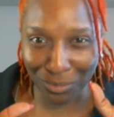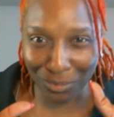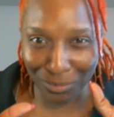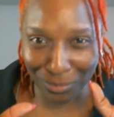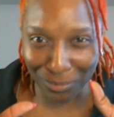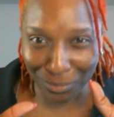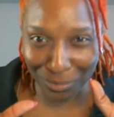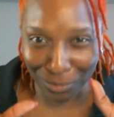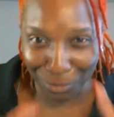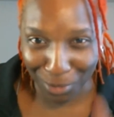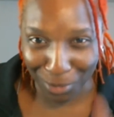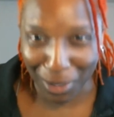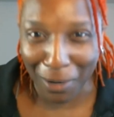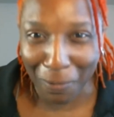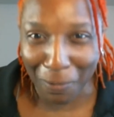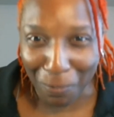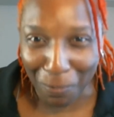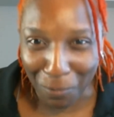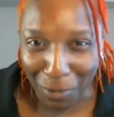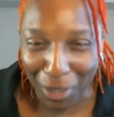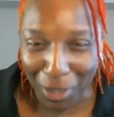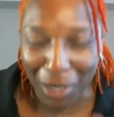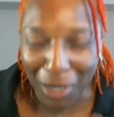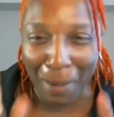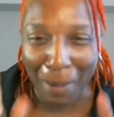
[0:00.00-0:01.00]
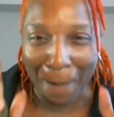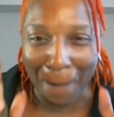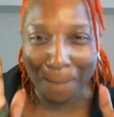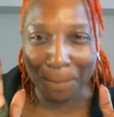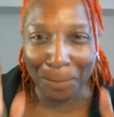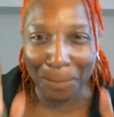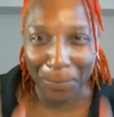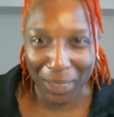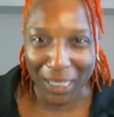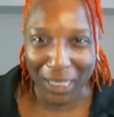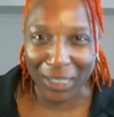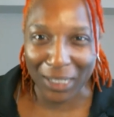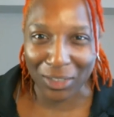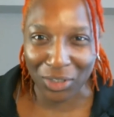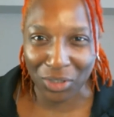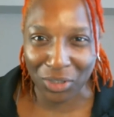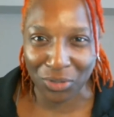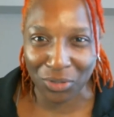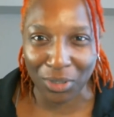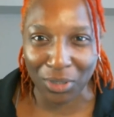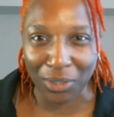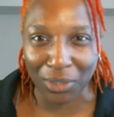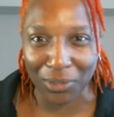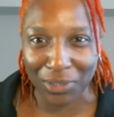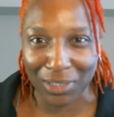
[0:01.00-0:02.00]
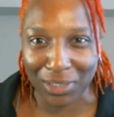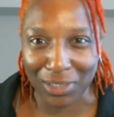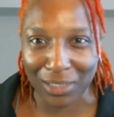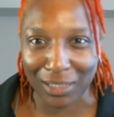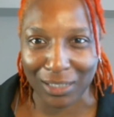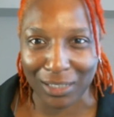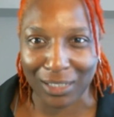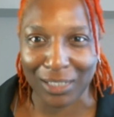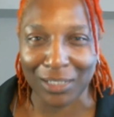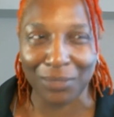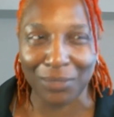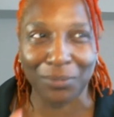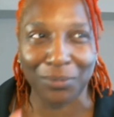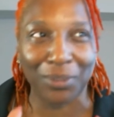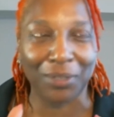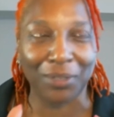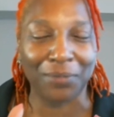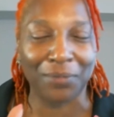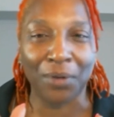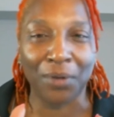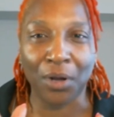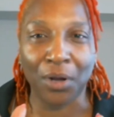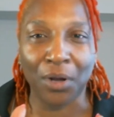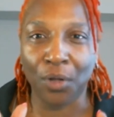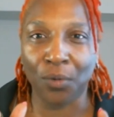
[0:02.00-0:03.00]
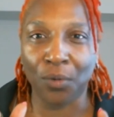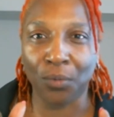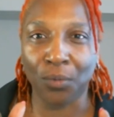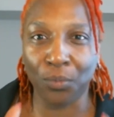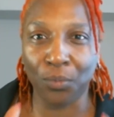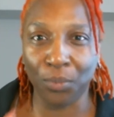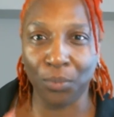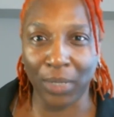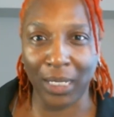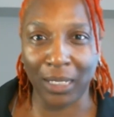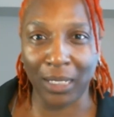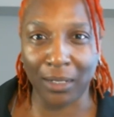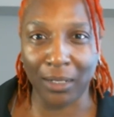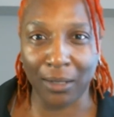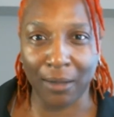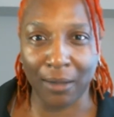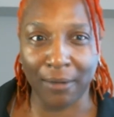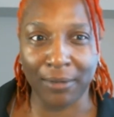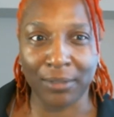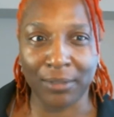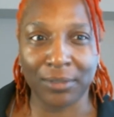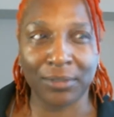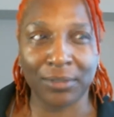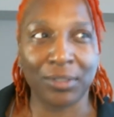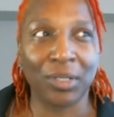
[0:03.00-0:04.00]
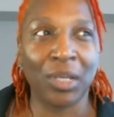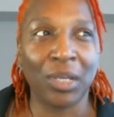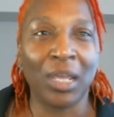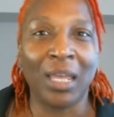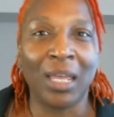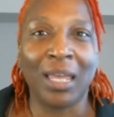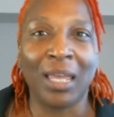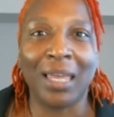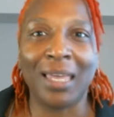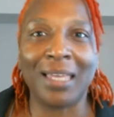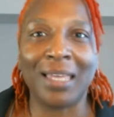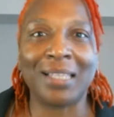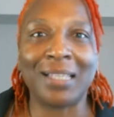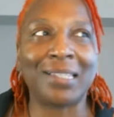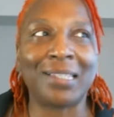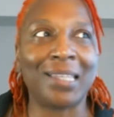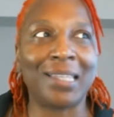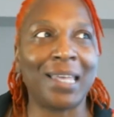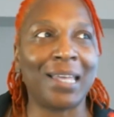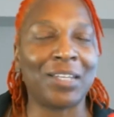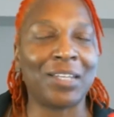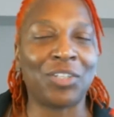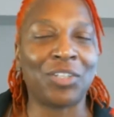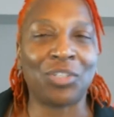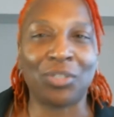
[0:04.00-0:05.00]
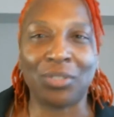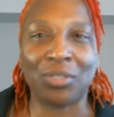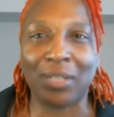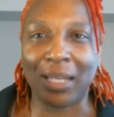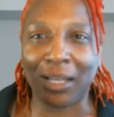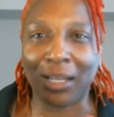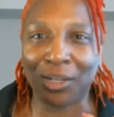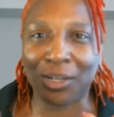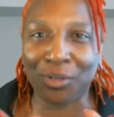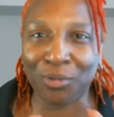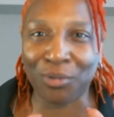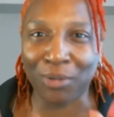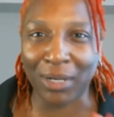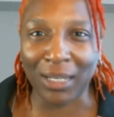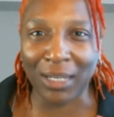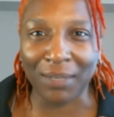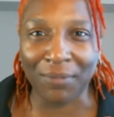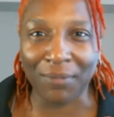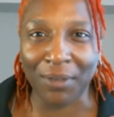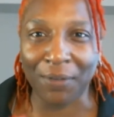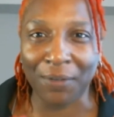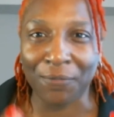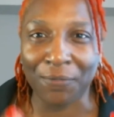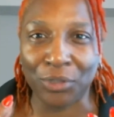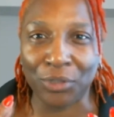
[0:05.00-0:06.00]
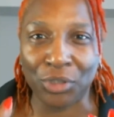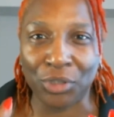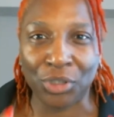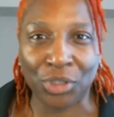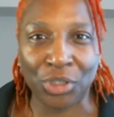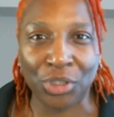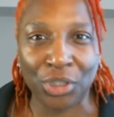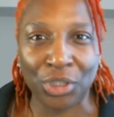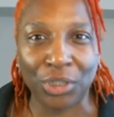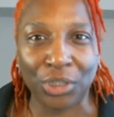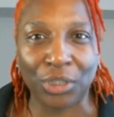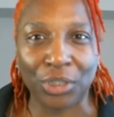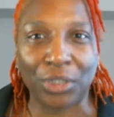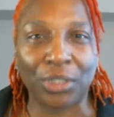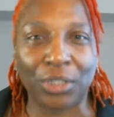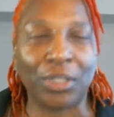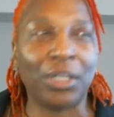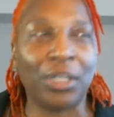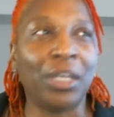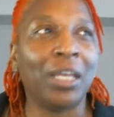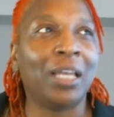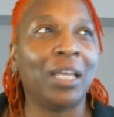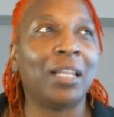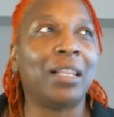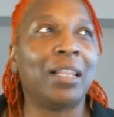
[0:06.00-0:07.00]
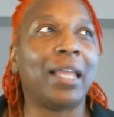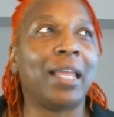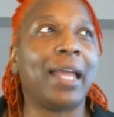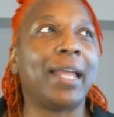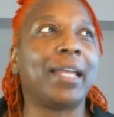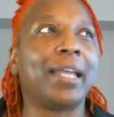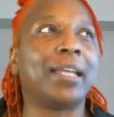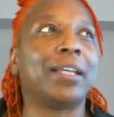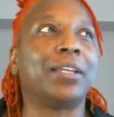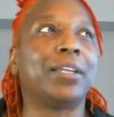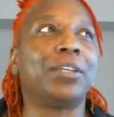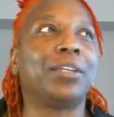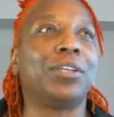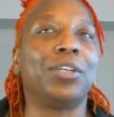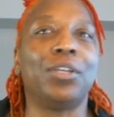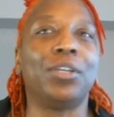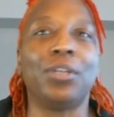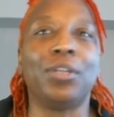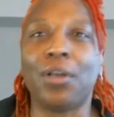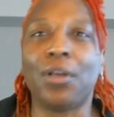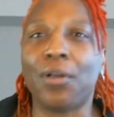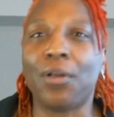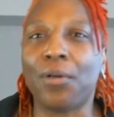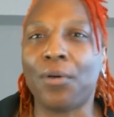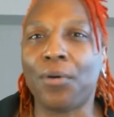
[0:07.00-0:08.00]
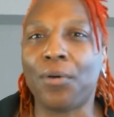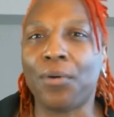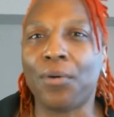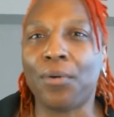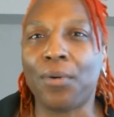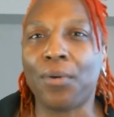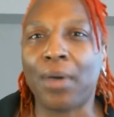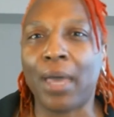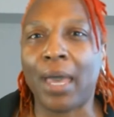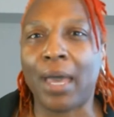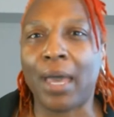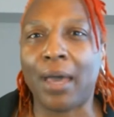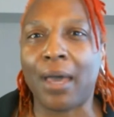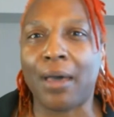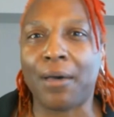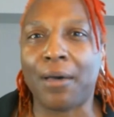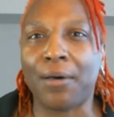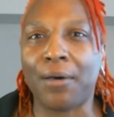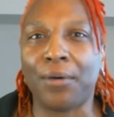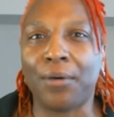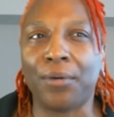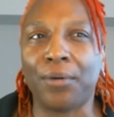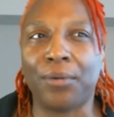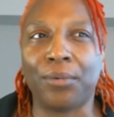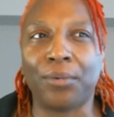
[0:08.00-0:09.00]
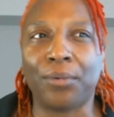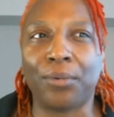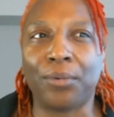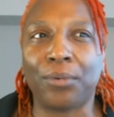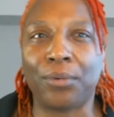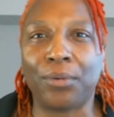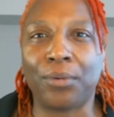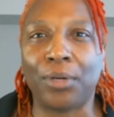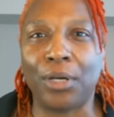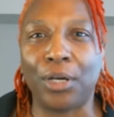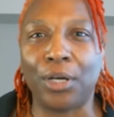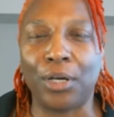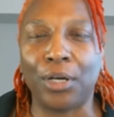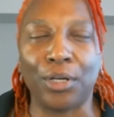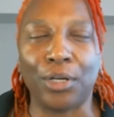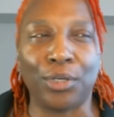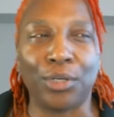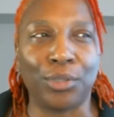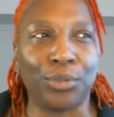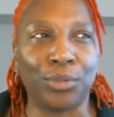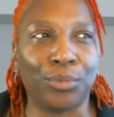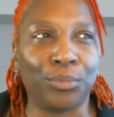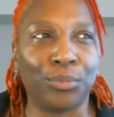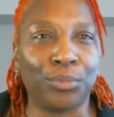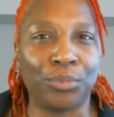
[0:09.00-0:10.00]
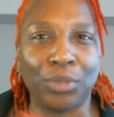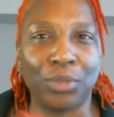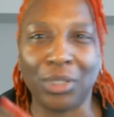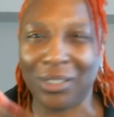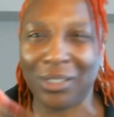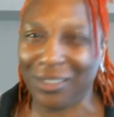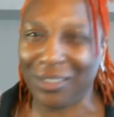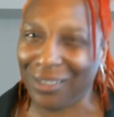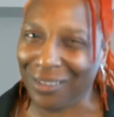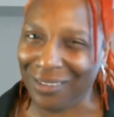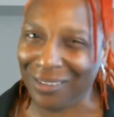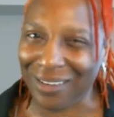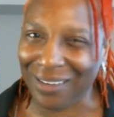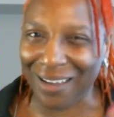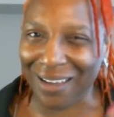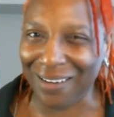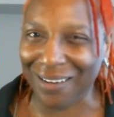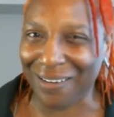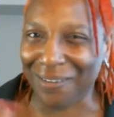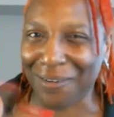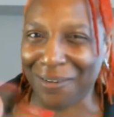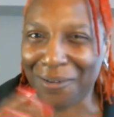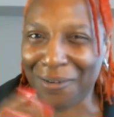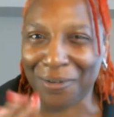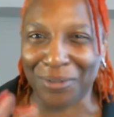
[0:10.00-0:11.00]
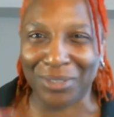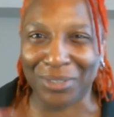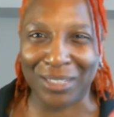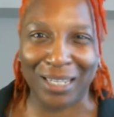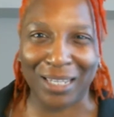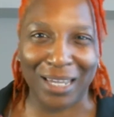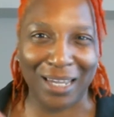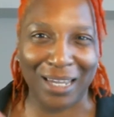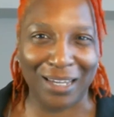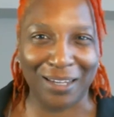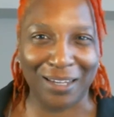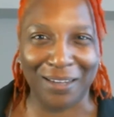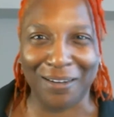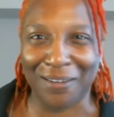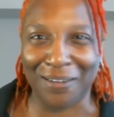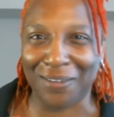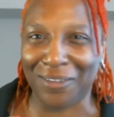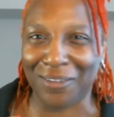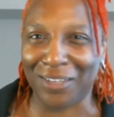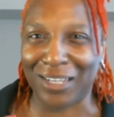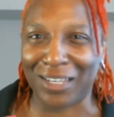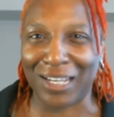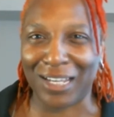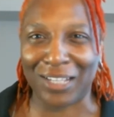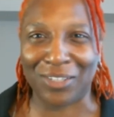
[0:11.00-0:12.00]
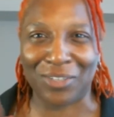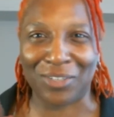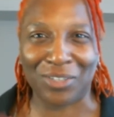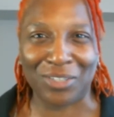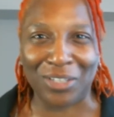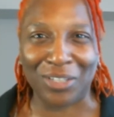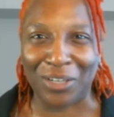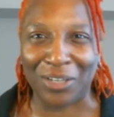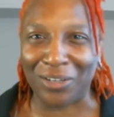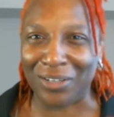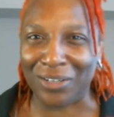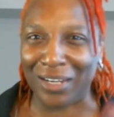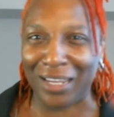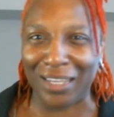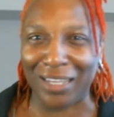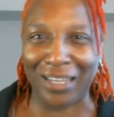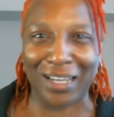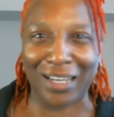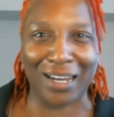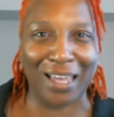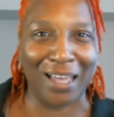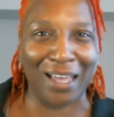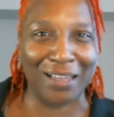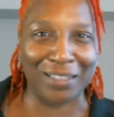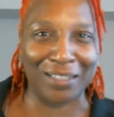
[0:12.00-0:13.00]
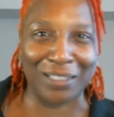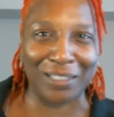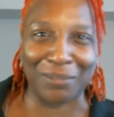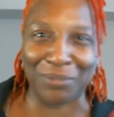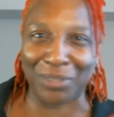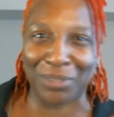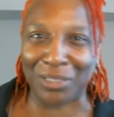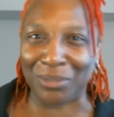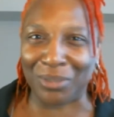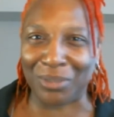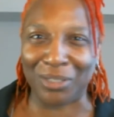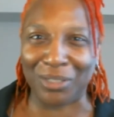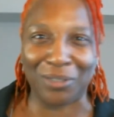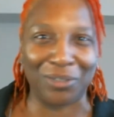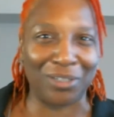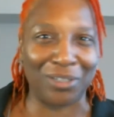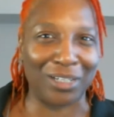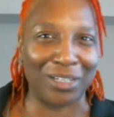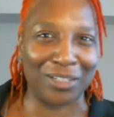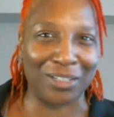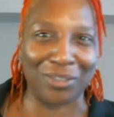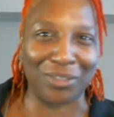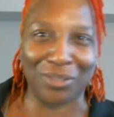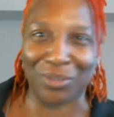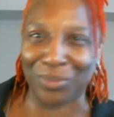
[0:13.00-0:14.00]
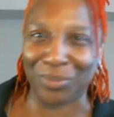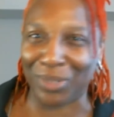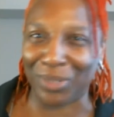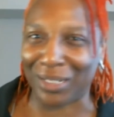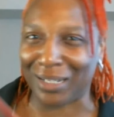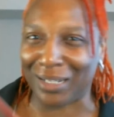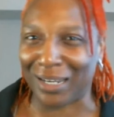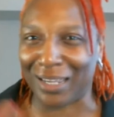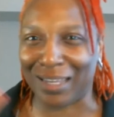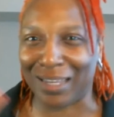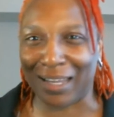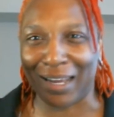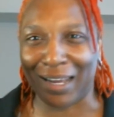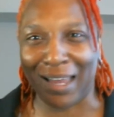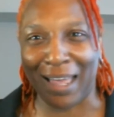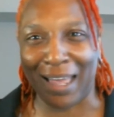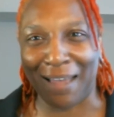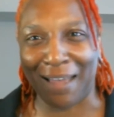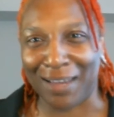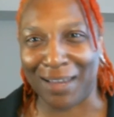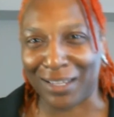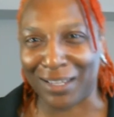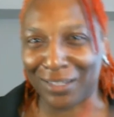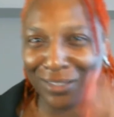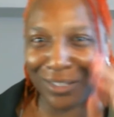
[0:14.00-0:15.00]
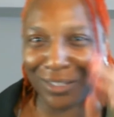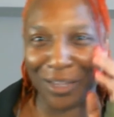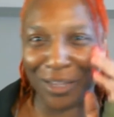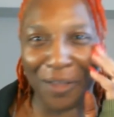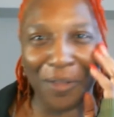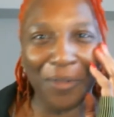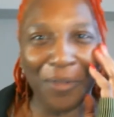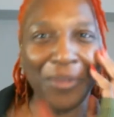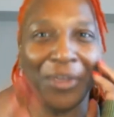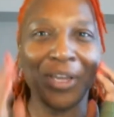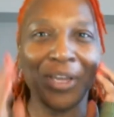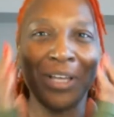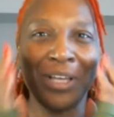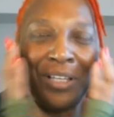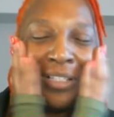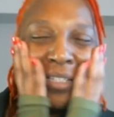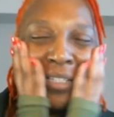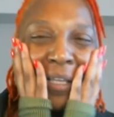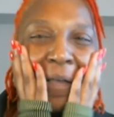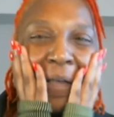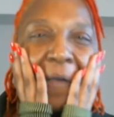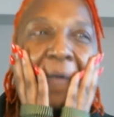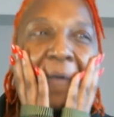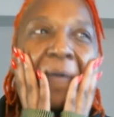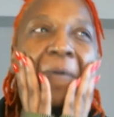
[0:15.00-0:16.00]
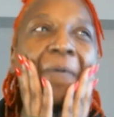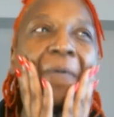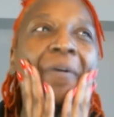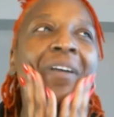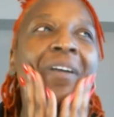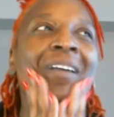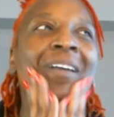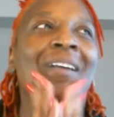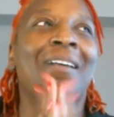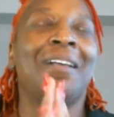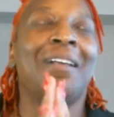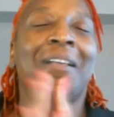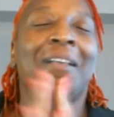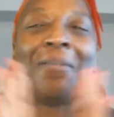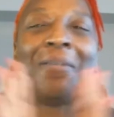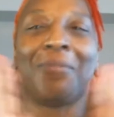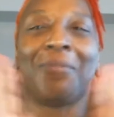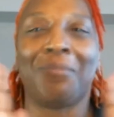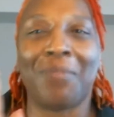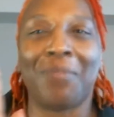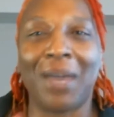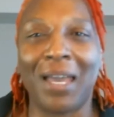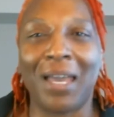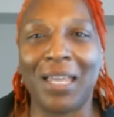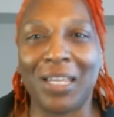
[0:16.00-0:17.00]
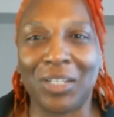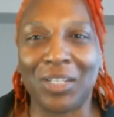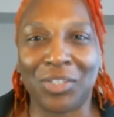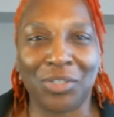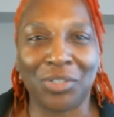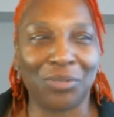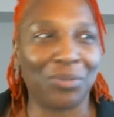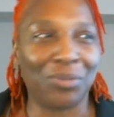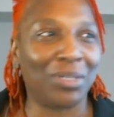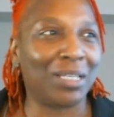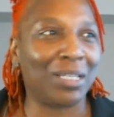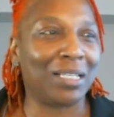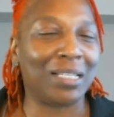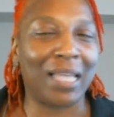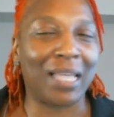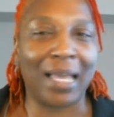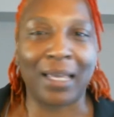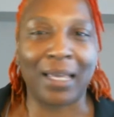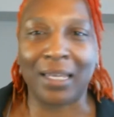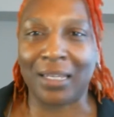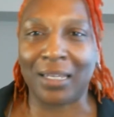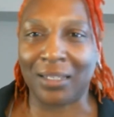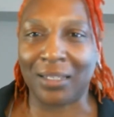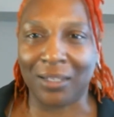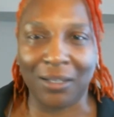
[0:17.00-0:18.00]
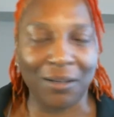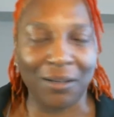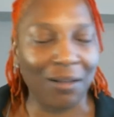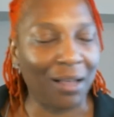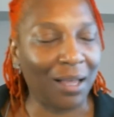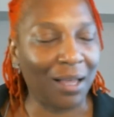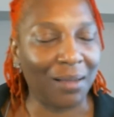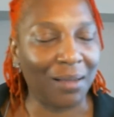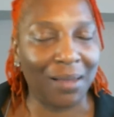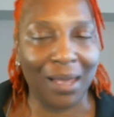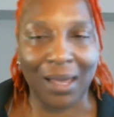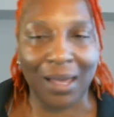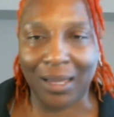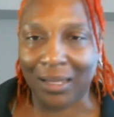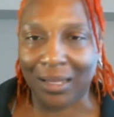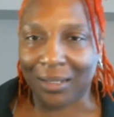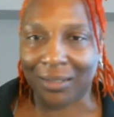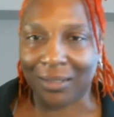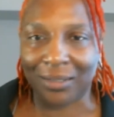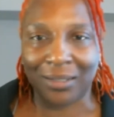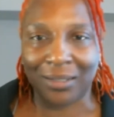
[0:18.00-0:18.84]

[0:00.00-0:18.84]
what one of my biggest struggles is with weight loss. It's that that craving for sugar. Like you know how um you, you y'all know the old saying you know you got your salt now you got to have something sweet or you got your sweet now you got to have that salt so my issue is i can you know I, I